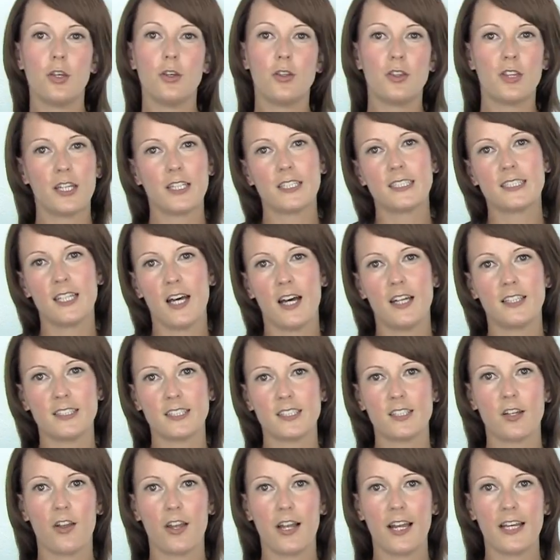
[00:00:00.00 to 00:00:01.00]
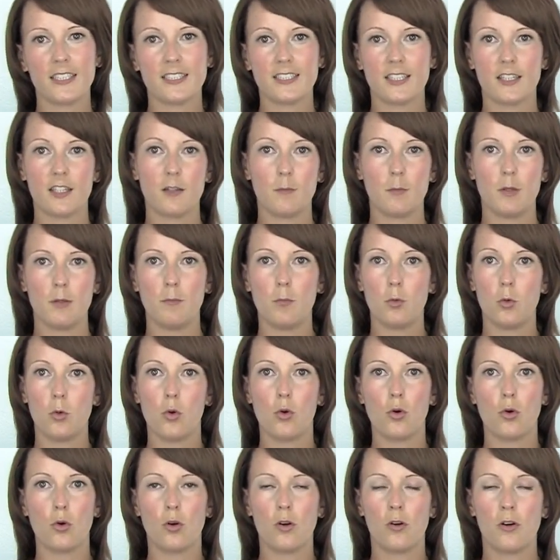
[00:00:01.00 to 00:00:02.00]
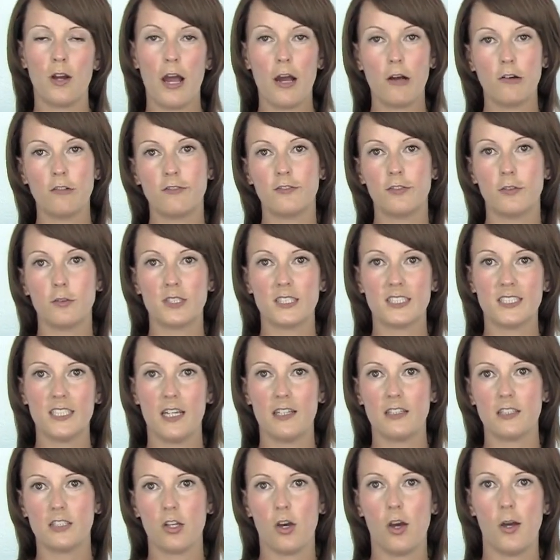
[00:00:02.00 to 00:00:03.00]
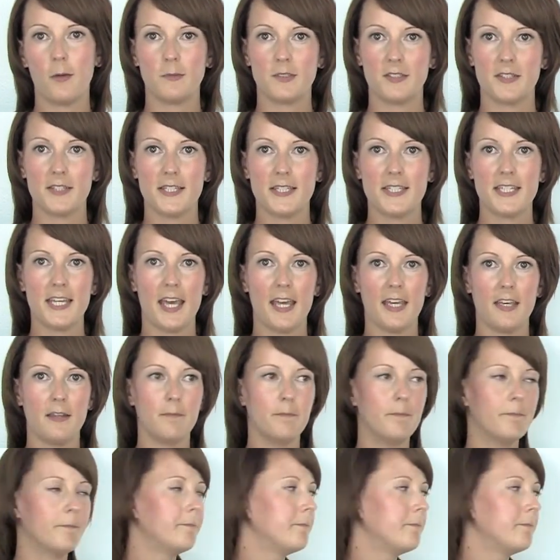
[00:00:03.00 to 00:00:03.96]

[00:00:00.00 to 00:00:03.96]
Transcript: you think certain site links are going to be more helpful at certain times of the day.